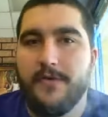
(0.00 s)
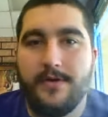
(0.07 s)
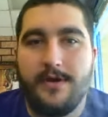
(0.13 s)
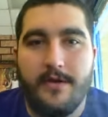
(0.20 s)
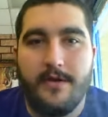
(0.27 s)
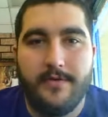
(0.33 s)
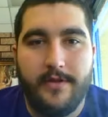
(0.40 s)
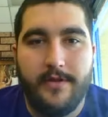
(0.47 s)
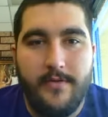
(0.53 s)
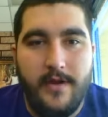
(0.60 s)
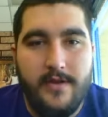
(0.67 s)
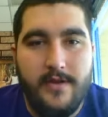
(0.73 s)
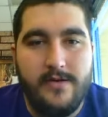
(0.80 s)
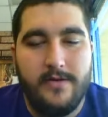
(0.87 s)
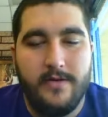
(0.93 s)
Got really
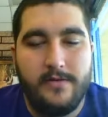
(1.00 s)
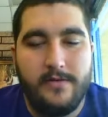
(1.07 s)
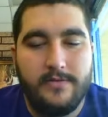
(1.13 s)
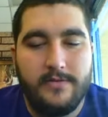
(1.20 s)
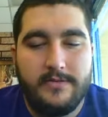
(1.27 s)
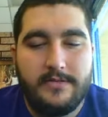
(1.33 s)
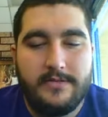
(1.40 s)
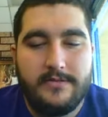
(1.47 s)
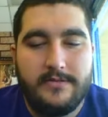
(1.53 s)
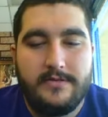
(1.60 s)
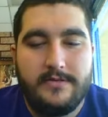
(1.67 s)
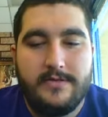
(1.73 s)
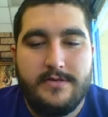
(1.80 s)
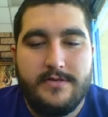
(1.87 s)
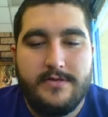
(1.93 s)
quiet.
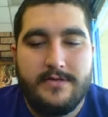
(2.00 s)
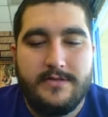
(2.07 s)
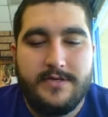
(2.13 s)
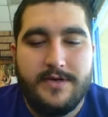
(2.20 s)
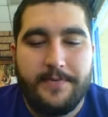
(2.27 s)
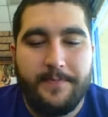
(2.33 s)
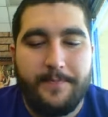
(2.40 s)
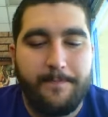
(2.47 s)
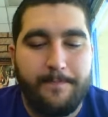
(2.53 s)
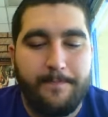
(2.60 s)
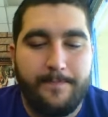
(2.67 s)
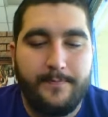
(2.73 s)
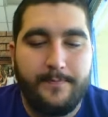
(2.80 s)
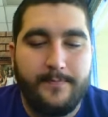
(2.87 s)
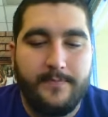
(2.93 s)
So,
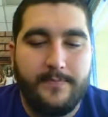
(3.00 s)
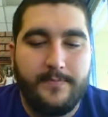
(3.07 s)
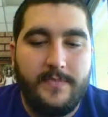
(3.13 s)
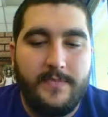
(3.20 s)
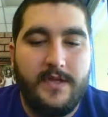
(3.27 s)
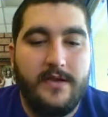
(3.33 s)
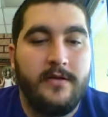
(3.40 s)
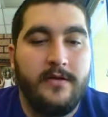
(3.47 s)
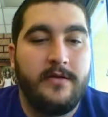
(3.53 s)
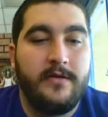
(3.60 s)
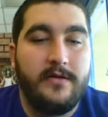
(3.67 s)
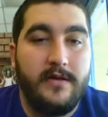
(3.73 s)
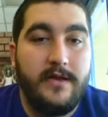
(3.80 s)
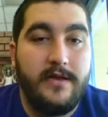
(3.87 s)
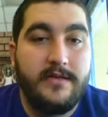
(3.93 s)

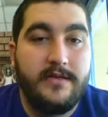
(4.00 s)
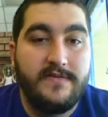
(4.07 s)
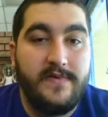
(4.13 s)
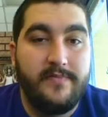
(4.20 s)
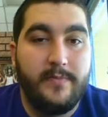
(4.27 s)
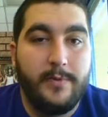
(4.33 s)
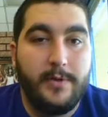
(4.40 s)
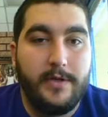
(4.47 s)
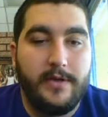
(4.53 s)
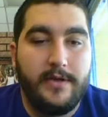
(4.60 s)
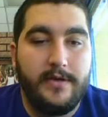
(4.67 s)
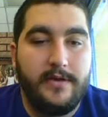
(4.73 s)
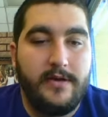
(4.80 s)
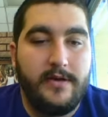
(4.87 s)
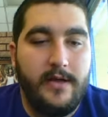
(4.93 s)
it does vape really good.
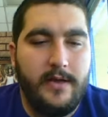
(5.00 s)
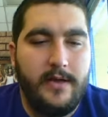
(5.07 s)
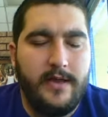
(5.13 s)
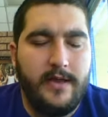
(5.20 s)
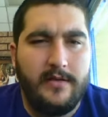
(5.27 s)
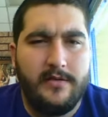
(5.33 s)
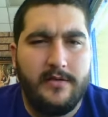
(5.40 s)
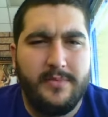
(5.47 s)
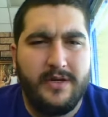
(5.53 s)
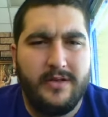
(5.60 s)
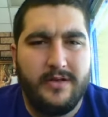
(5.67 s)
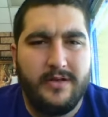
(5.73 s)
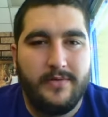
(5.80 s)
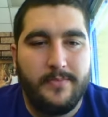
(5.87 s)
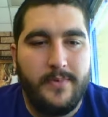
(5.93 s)
I got a little bit of
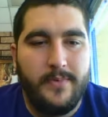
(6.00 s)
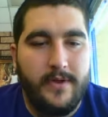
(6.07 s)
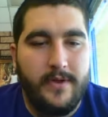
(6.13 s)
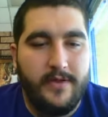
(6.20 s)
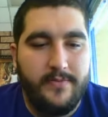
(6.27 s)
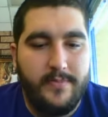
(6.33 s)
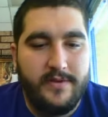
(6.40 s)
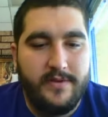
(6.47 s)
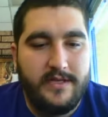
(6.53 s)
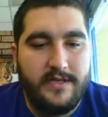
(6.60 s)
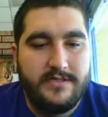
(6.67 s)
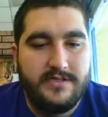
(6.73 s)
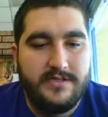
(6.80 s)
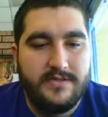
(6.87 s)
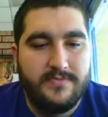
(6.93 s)
liquid in my mouth, but that's
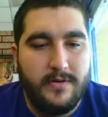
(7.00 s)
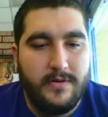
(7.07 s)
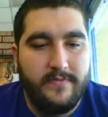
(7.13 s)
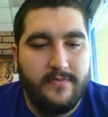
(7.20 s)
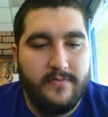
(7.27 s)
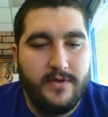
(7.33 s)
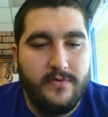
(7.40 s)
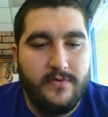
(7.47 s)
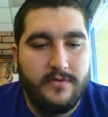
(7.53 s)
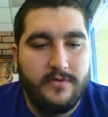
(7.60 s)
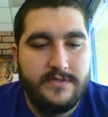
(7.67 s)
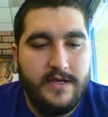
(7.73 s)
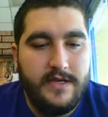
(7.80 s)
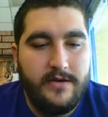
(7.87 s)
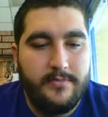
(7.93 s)
just probably from the coil
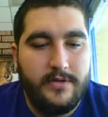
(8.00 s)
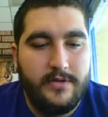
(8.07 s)
setup.